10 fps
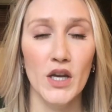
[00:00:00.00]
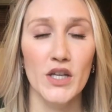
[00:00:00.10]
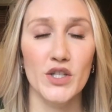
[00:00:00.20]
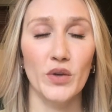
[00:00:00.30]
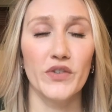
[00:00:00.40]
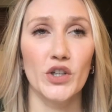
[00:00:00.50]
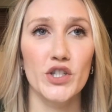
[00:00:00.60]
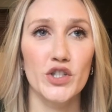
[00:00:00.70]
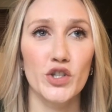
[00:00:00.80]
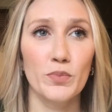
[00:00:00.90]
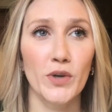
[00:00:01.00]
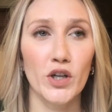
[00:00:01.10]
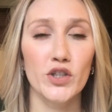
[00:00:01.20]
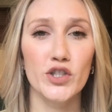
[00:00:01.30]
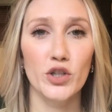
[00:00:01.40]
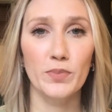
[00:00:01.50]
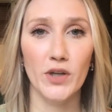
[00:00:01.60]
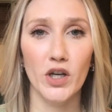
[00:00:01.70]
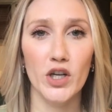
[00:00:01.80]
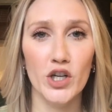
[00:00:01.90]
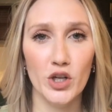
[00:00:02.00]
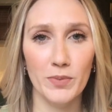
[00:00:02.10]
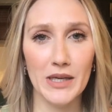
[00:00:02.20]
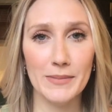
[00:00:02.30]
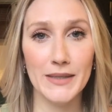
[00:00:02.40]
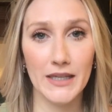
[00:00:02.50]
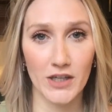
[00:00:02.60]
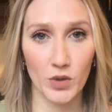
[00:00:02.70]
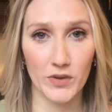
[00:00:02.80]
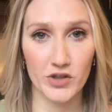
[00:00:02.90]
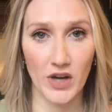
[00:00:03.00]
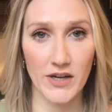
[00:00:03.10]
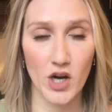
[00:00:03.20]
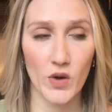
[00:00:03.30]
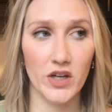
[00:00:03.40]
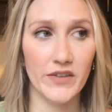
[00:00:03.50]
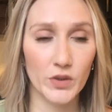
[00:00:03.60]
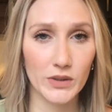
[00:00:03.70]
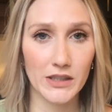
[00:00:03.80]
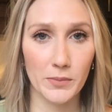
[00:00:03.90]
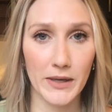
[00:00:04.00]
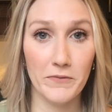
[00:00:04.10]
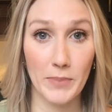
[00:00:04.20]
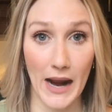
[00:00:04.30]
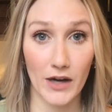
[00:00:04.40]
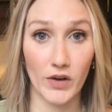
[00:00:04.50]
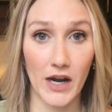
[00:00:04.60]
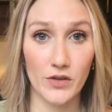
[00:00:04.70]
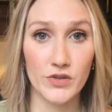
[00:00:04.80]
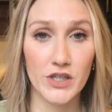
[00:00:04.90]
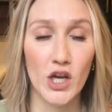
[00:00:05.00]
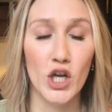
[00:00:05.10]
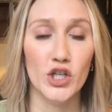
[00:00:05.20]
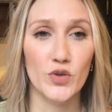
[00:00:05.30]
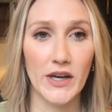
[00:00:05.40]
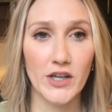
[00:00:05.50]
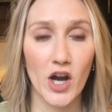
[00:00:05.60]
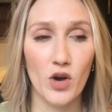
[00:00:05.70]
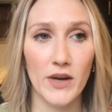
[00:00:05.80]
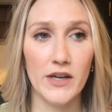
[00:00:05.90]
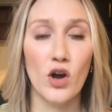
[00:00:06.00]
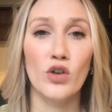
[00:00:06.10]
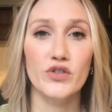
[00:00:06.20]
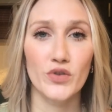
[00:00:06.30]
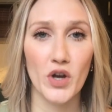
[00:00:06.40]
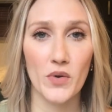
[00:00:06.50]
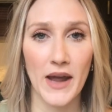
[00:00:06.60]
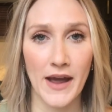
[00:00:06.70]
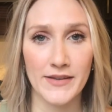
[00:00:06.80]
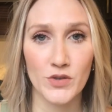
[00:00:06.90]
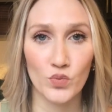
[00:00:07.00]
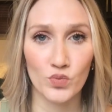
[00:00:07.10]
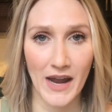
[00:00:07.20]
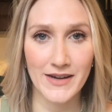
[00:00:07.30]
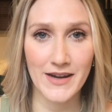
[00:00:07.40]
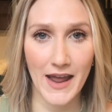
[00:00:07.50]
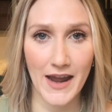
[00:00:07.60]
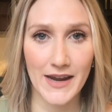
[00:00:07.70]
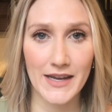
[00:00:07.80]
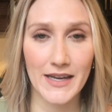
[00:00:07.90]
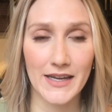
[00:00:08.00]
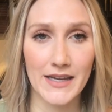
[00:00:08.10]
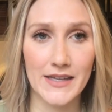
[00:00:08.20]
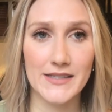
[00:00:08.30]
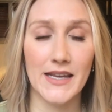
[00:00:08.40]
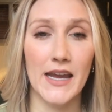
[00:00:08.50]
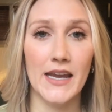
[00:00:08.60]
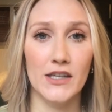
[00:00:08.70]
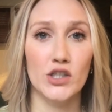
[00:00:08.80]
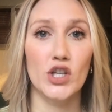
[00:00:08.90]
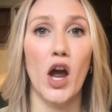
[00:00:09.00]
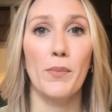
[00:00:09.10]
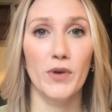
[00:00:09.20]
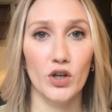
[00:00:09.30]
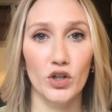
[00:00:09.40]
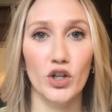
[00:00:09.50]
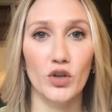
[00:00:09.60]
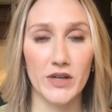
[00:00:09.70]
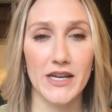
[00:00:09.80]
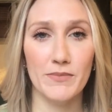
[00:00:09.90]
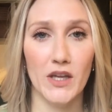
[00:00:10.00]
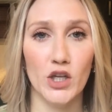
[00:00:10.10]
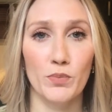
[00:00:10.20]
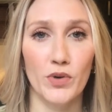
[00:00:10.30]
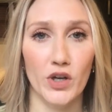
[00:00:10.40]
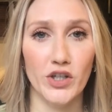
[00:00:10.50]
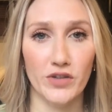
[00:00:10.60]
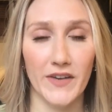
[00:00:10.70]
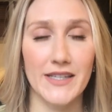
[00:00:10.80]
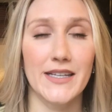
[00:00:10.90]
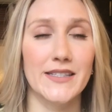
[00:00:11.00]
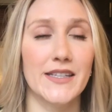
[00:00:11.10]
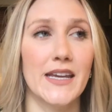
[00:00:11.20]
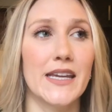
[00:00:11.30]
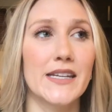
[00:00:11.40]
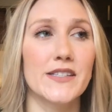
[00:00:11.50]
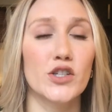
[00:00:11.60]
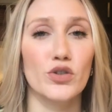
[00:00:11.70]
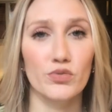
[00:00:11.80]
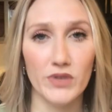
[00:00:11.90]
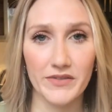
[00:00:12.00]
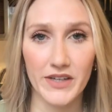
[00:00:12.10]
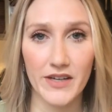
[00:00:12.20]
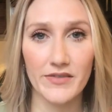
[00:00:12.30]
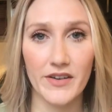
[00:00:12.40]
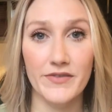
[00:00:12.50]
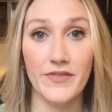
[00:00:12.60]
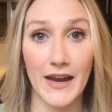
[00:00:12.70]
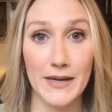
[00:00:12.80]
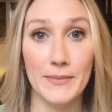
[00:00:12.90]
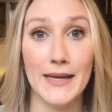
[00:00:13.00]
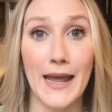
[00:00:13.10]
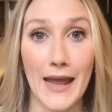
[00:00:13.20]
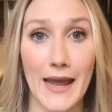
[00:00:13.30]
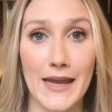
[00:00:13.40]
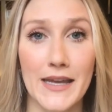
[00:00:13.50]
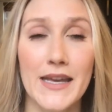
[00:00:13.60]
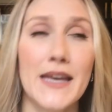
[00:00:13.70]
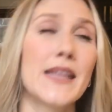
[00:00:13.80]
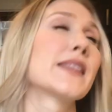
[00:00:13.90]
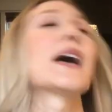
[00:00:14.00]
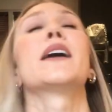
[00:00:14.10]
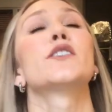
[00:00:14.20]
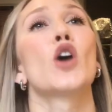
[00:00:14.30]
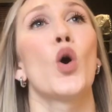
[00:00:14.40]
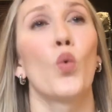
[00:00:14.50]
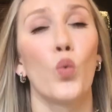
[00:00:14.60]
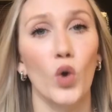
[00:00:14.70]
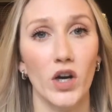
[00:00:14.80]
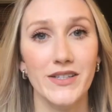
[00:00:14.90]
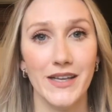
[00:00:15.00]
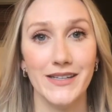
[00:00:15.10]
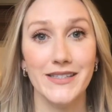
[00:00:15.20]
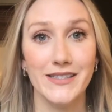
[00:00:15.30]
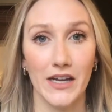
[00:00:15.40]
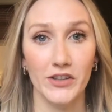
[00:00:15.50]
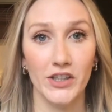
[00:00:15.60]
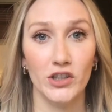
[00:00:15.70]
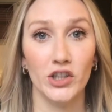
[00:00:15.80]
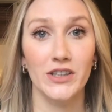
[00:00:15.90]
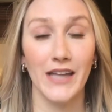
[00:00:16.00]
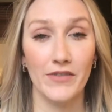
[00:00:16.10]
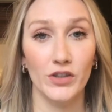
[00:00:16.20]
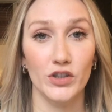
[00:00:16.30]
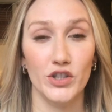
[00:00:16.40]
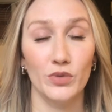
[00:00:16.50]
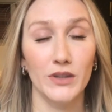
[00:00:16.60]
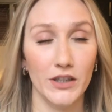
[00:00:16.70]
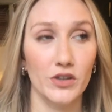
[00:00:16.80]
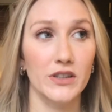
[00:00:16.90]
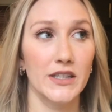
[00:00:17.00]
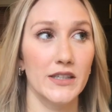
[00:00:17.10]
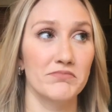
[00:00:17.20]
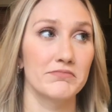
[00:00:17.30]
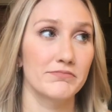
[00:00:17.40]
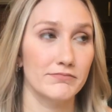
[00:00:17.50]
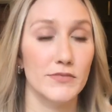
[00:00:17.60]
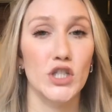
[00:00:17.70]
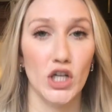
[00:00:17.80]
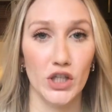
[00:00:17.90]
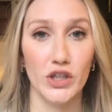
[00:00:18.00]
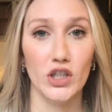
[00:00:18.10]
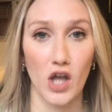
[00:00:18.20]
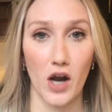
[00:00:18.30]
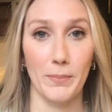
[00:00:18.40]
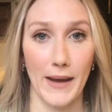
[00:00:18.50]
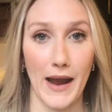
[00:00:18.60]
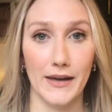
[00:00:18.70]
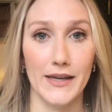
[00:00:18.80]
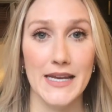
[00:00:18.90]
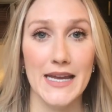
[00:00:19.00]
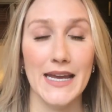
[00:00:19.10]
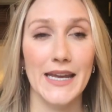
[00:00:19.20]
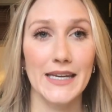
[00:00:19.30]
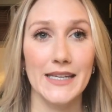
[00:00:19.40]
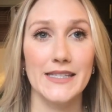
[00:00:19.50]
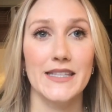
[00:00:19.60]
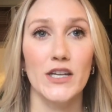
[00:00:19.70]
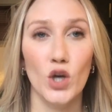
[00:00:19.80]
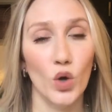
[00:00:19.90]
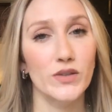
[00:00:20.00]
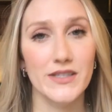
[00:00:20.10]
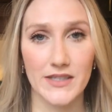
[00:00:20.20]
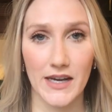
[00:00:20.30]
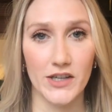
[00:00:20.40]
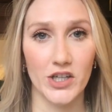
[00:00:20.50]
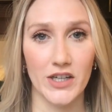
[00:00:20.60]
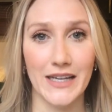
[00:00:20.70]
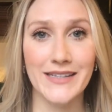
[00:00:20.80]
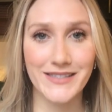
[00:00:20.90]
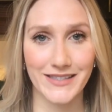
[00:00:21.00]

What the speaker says: So if you're a super duper newbie beginner with Tretinoin, I'll give you a little bit of background. Tretinoin, also known as RETIN A, is a topical cream that you put on your face. It is a derivative of vitamin A that works at a cellular level to literally turn the clock back. It is the gold standard in